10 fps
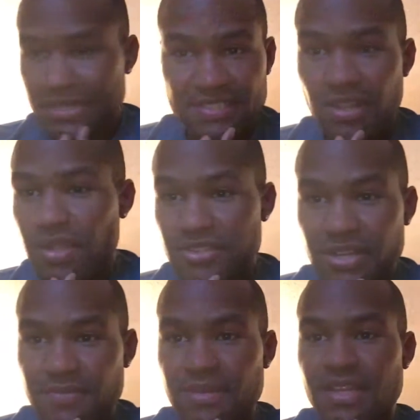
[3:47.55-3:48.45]
That's all I'm
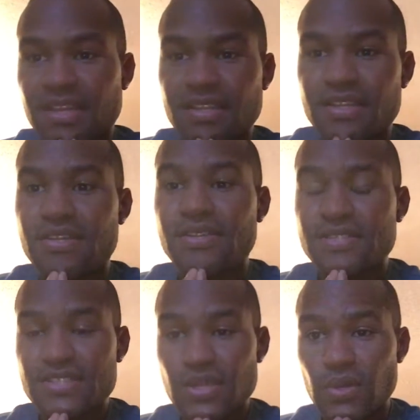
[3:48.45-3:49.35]
trying to make clear.
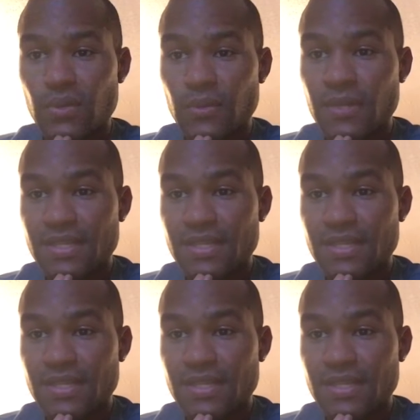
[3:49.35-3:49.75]
So